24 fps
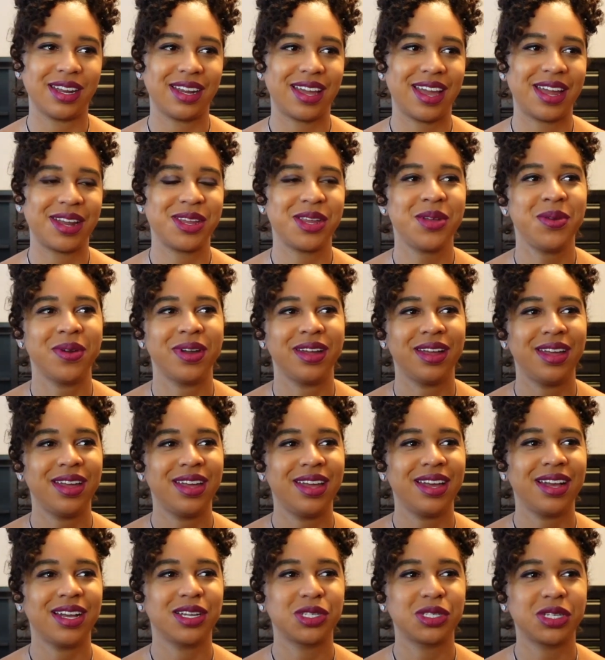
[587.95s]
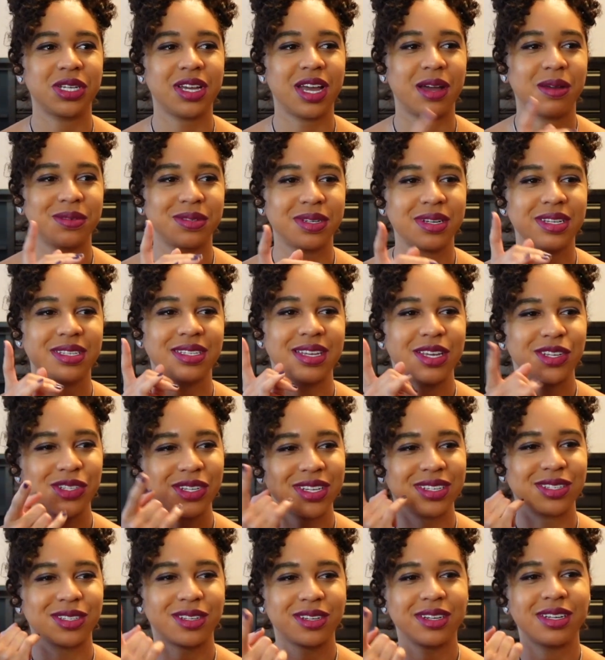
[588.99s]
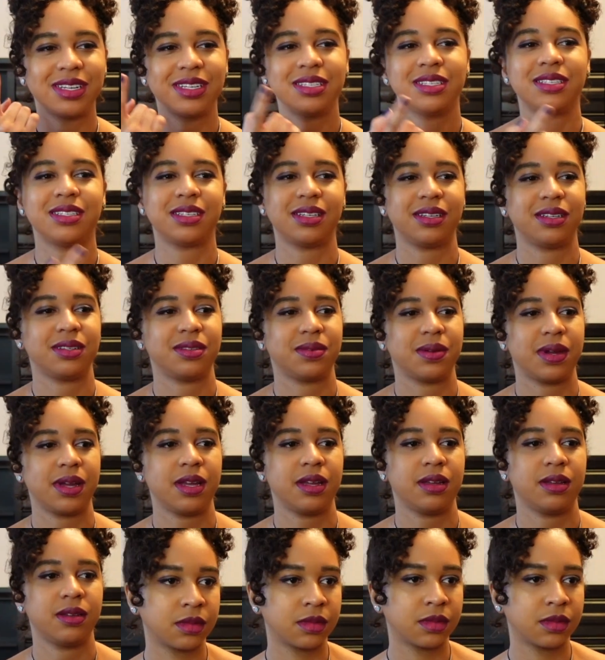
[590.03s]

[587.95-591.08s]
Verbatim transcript: I knew it. Cause she, I was gonna say she has good instincts, right?